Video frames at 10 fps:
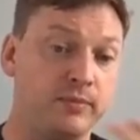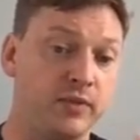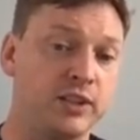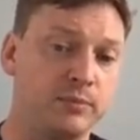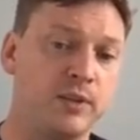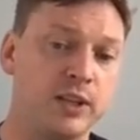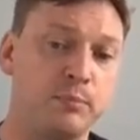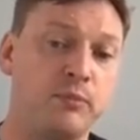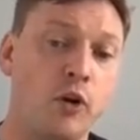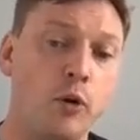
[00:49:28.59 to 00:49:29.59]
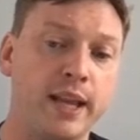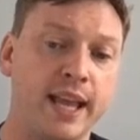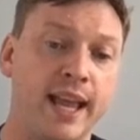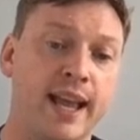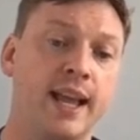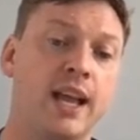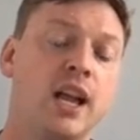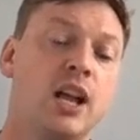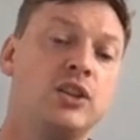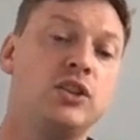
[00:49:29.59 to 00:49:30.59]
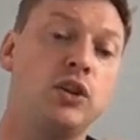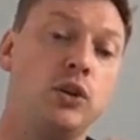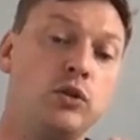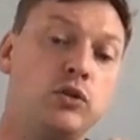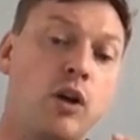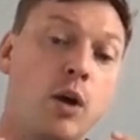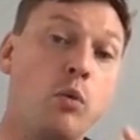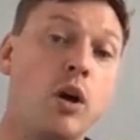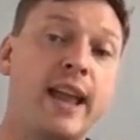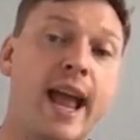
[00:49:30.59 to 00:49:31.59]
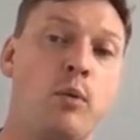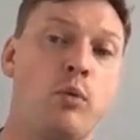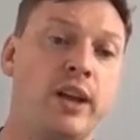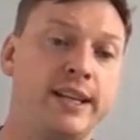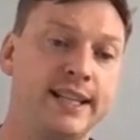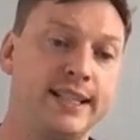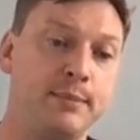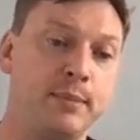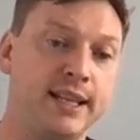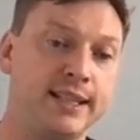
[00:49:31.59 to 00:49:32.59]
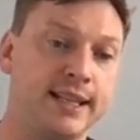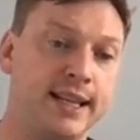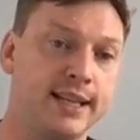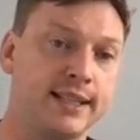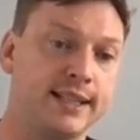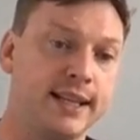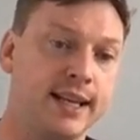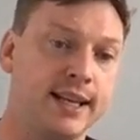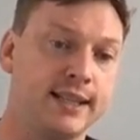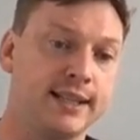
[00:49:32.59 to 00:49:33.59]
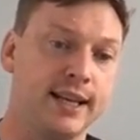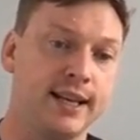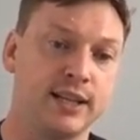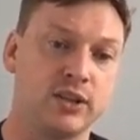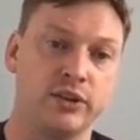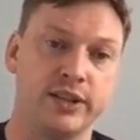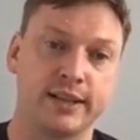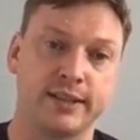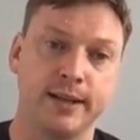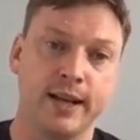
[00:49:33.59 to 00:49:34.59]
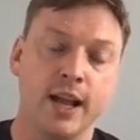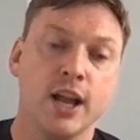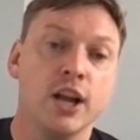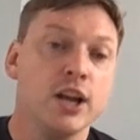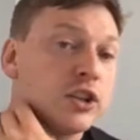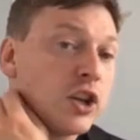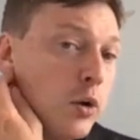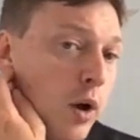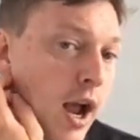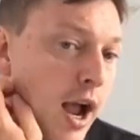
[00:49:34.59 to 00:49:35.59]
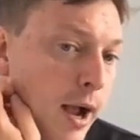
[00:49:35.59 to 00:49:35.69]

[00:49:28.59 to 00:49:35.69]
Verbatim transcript: that's forming here to try and work out what identity means in this context. So